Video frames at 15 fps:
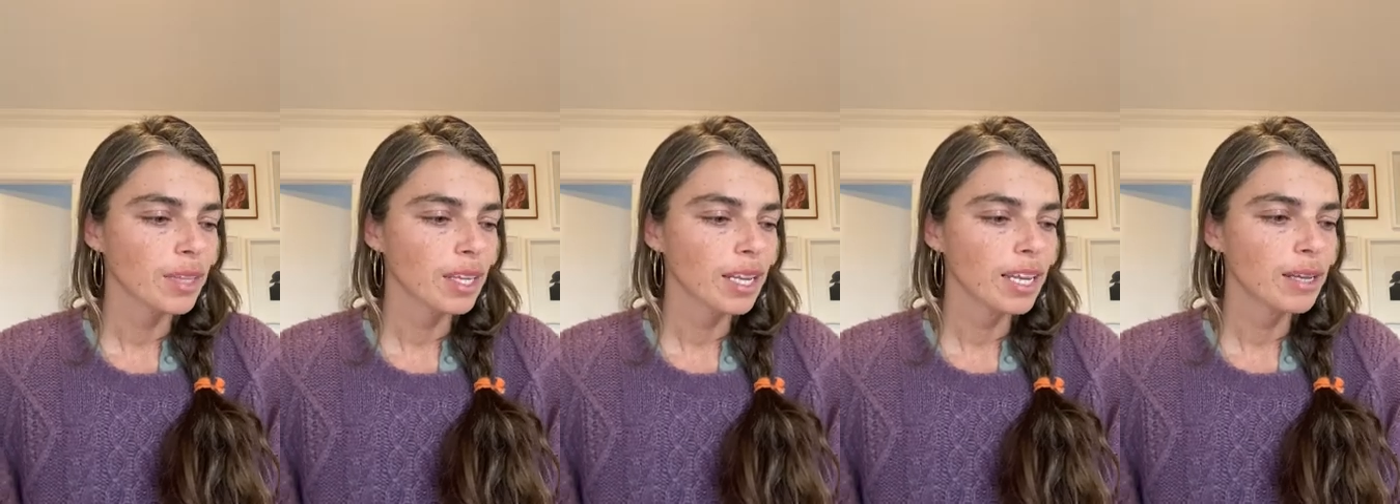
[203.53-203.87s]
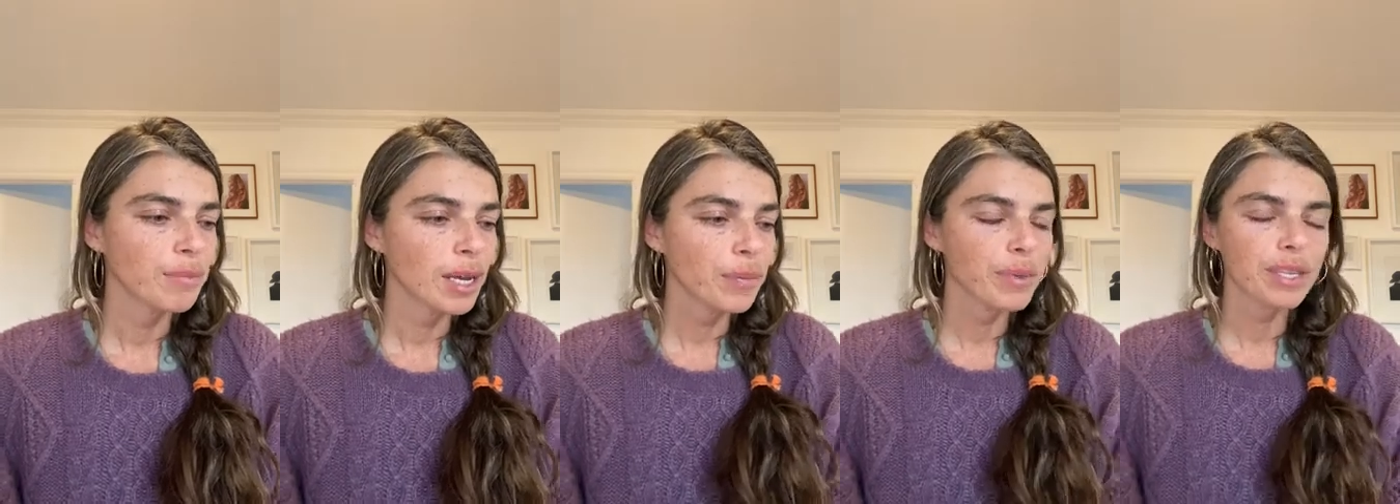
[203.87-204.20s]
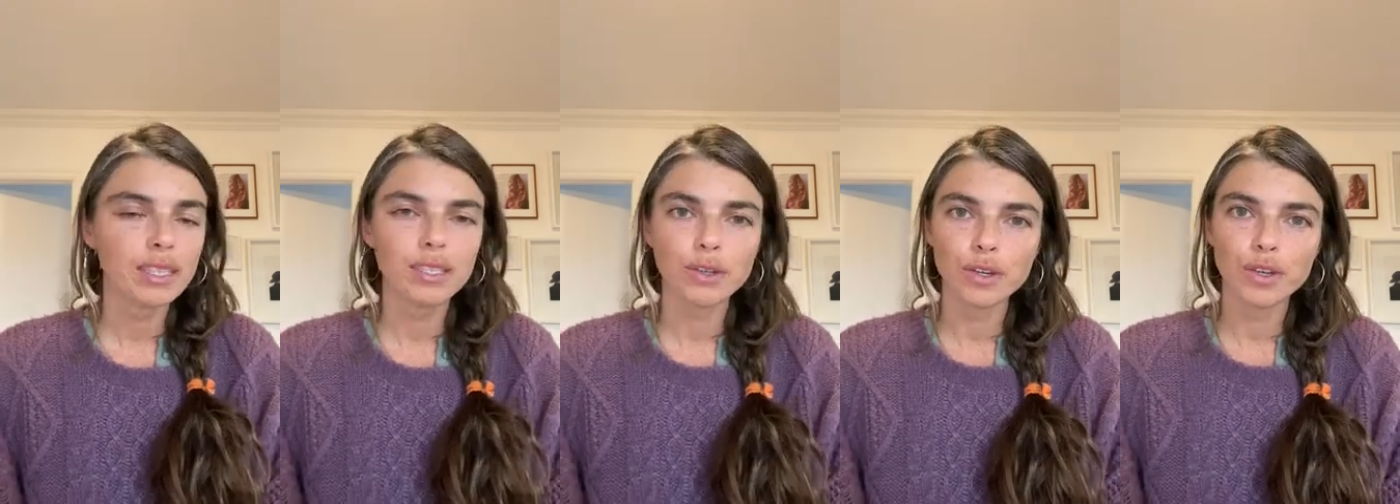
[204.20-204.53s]
It might be a
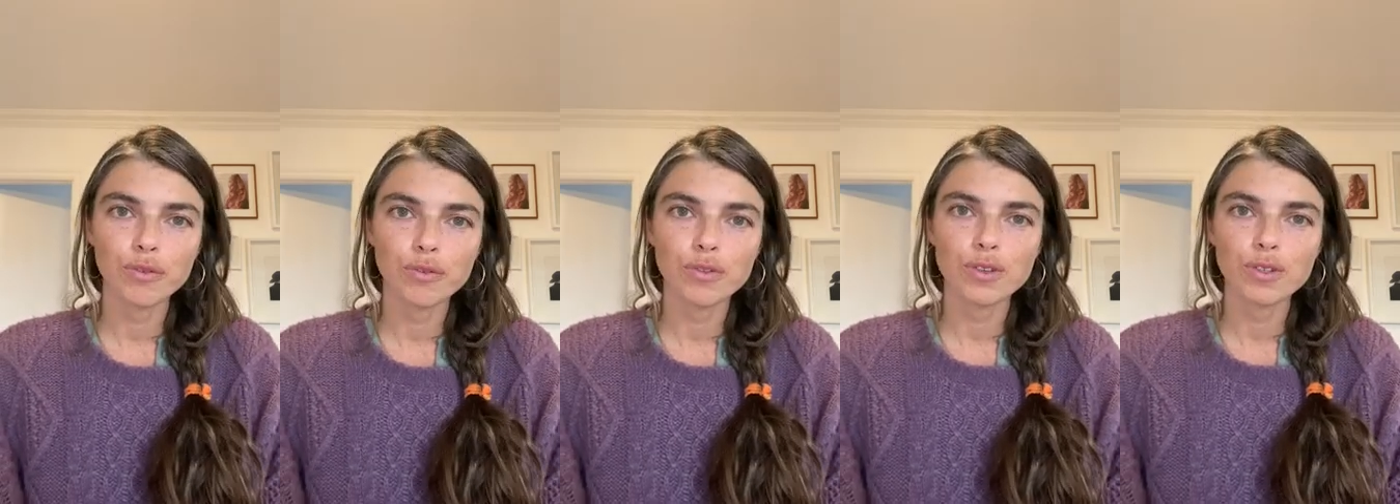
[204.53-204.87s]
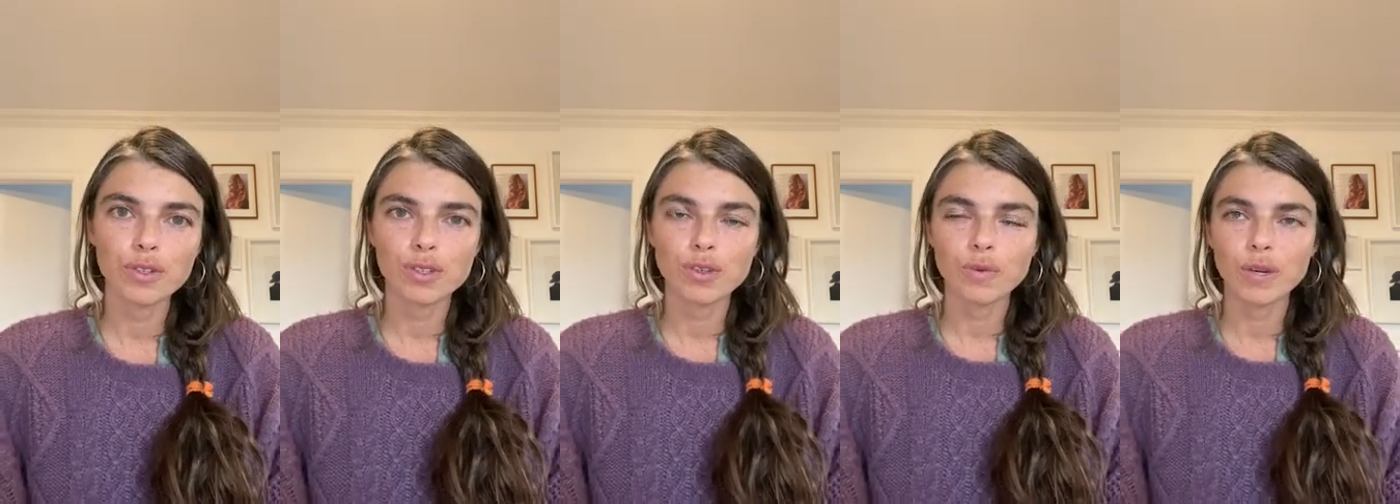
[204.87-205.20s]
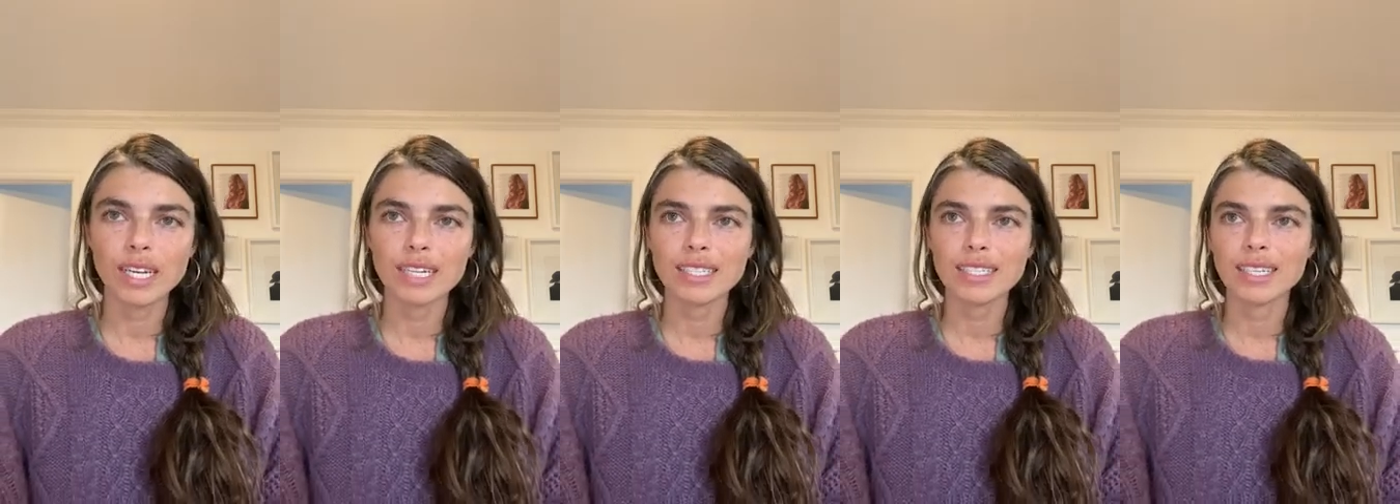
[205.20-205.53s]
little confusing when
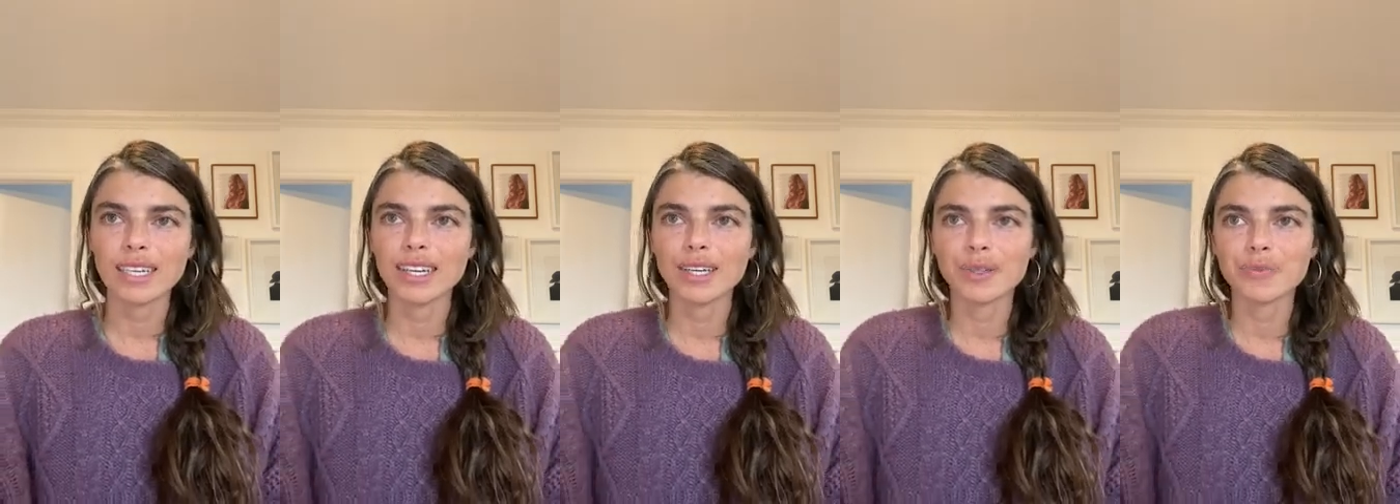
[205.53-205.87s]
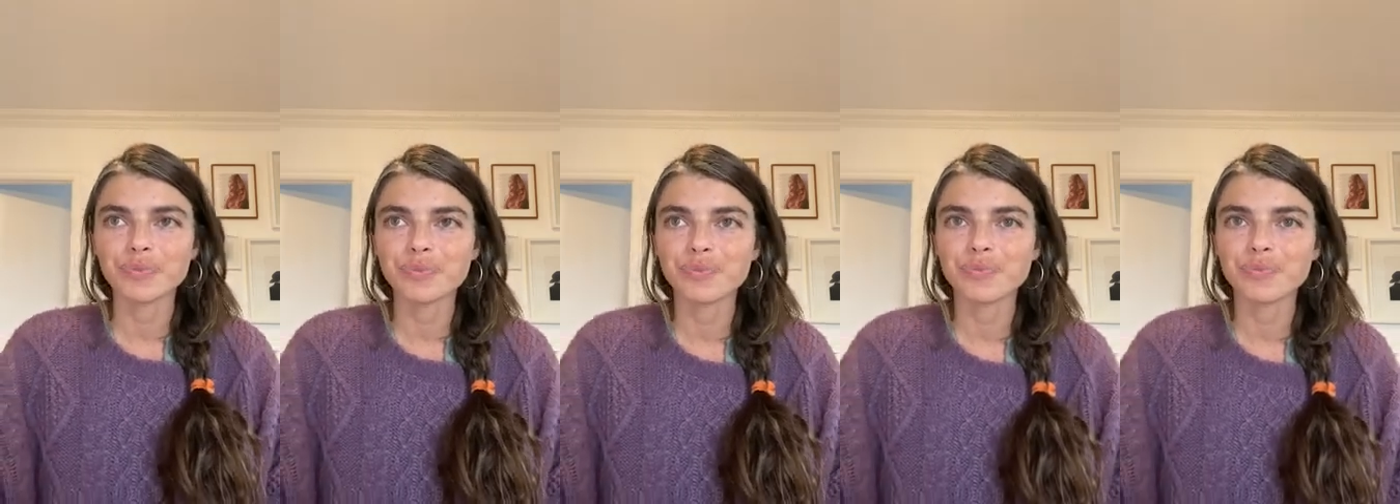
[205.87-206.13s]
I say